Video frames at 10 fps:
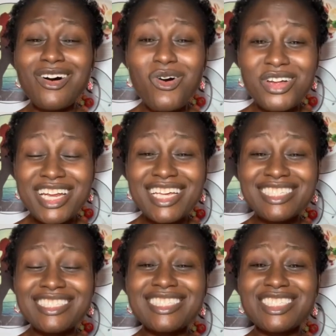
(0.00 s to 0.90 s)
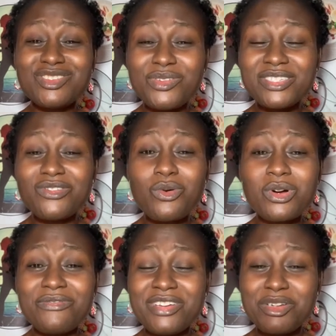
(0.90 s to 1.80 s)
honest,
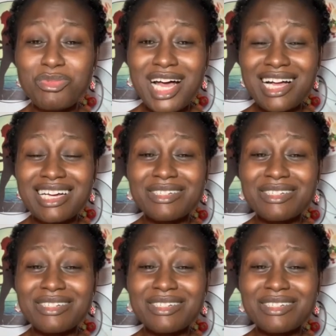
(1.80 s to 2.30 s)
straightforward feedback